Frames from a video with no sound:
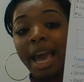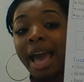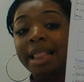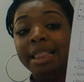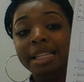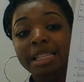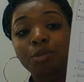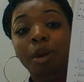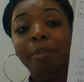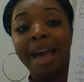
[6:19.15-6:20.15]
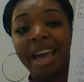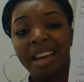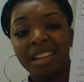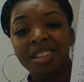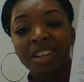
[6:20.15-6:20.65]
And this is where my
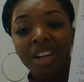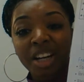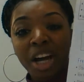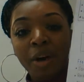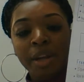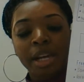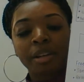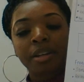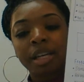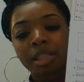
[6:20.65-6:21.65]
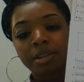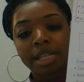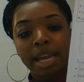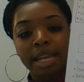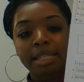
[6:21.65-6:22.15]
headings are gonna go, and underneath those
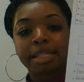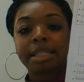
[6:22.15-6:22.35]
headings,